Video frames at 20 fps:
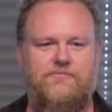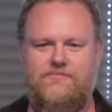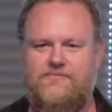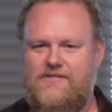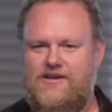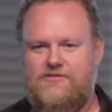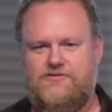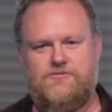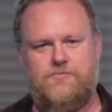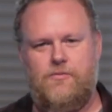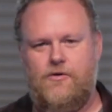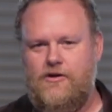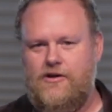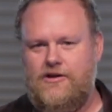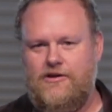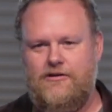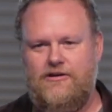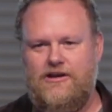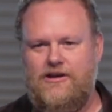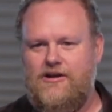You know,
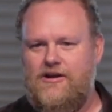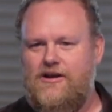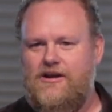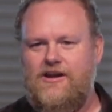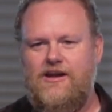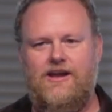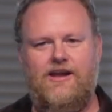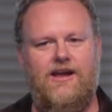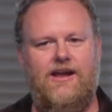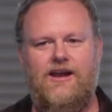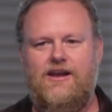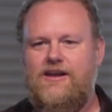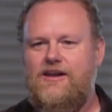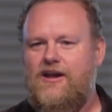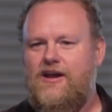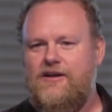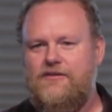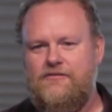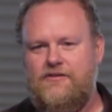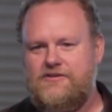spoiler alert,
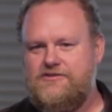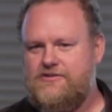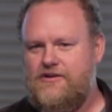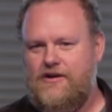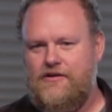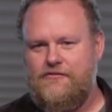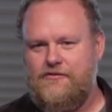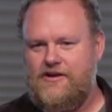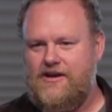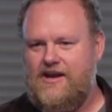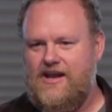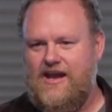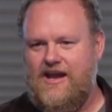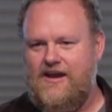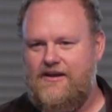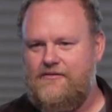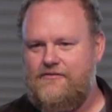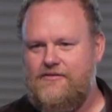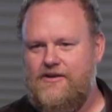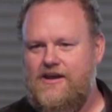none of us are ever going to
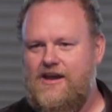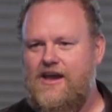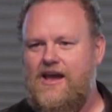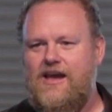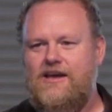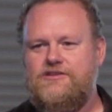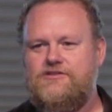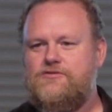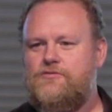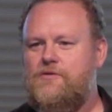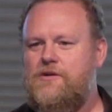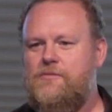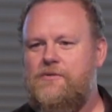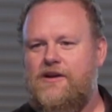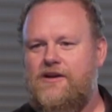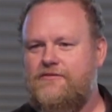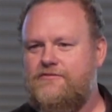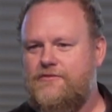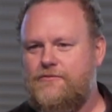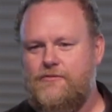have as
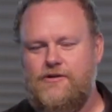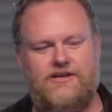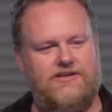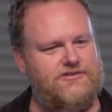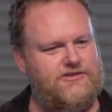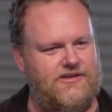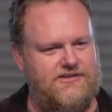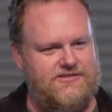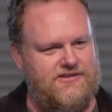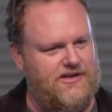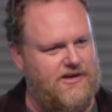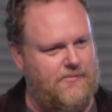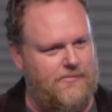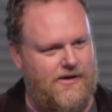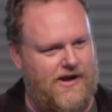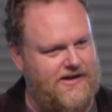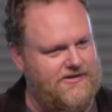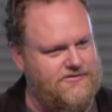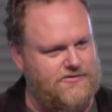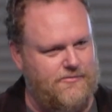sweeping of a reach as the
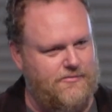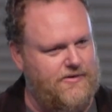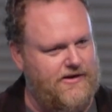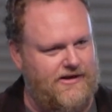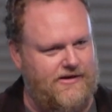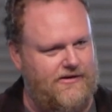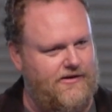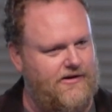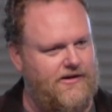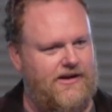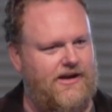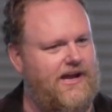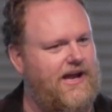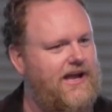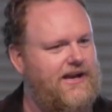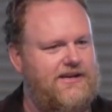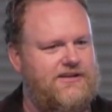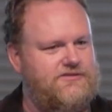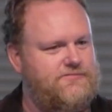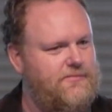Apostle Peter
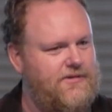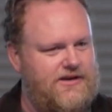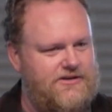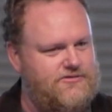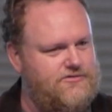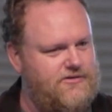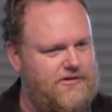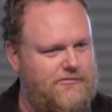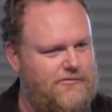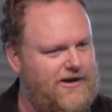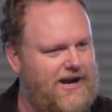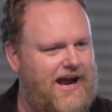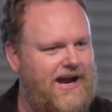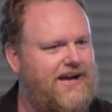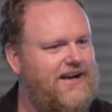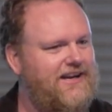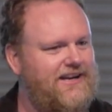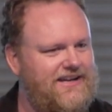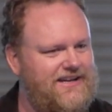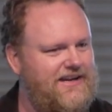and his ministry. We're not
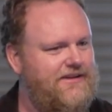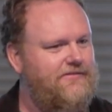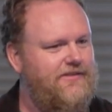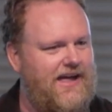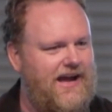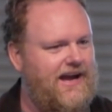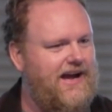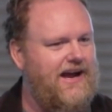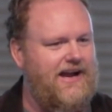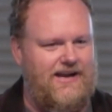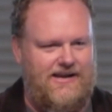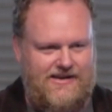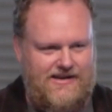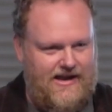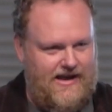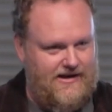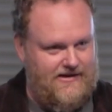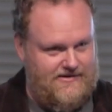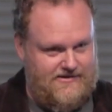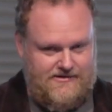going to leave that kind of
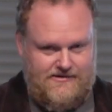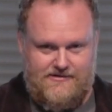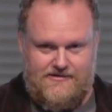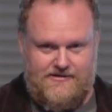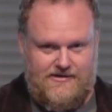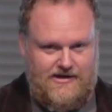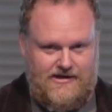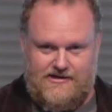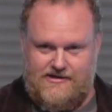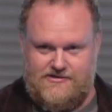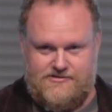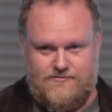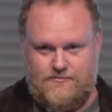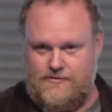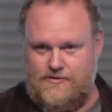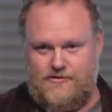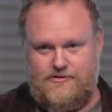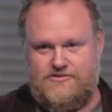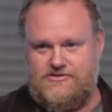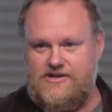dent in this
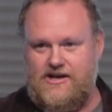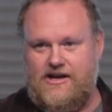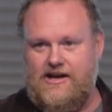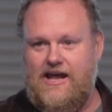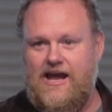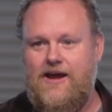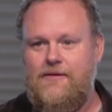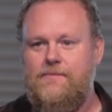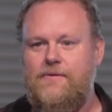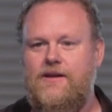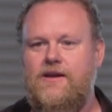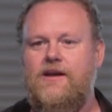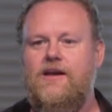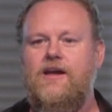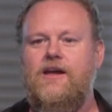world. It's not going to happen.